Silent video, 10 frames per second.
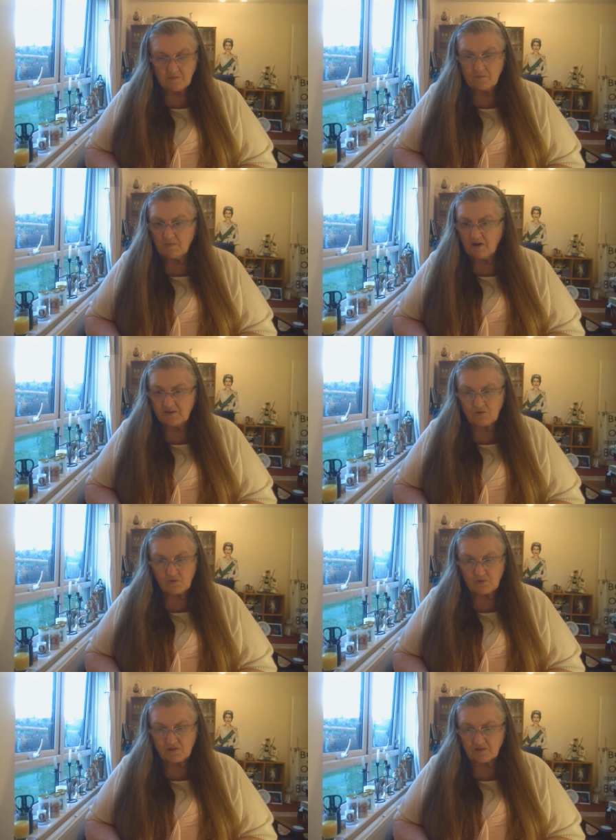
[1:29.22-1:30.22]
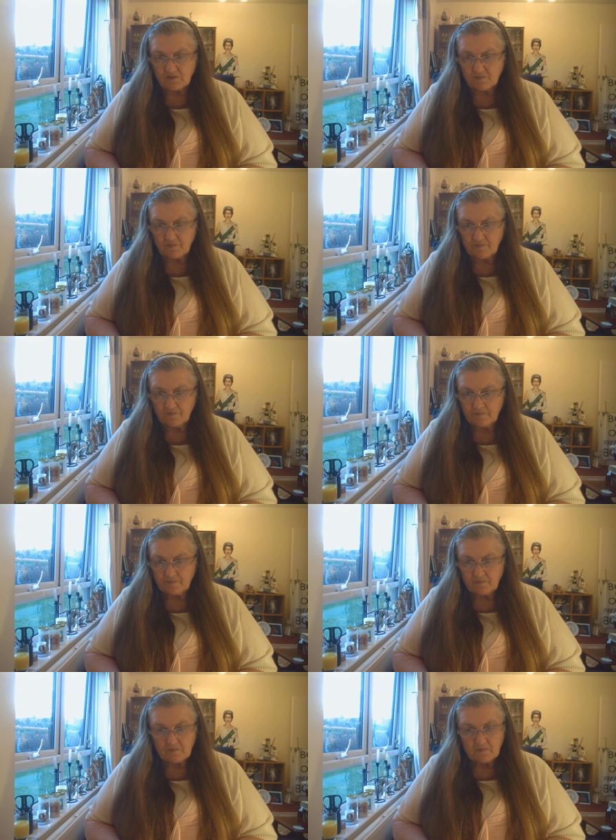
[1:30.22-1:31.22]
My daughter
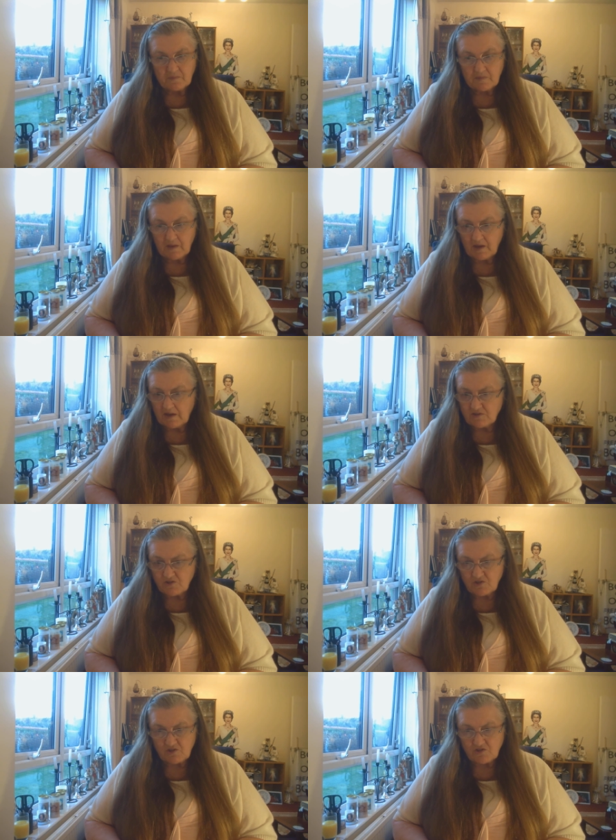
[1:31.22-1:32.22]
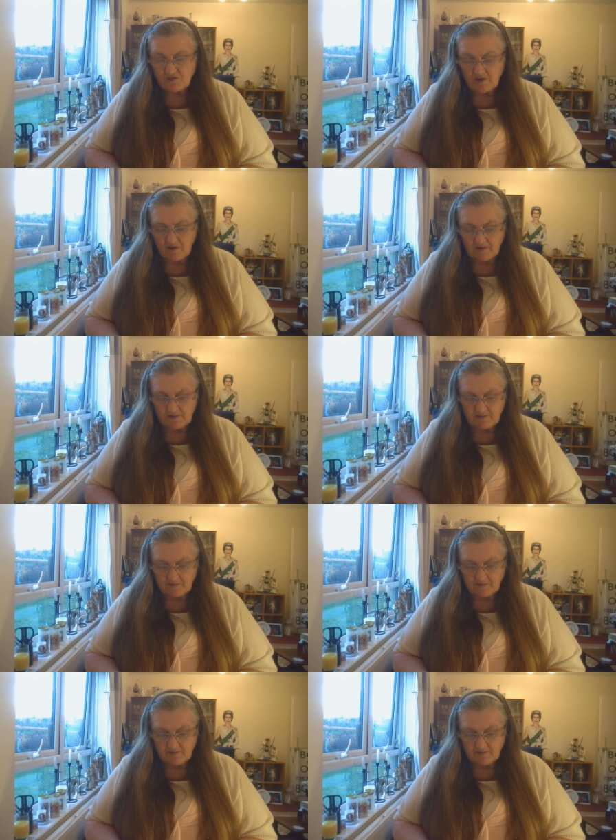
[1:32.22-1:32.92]
has just died,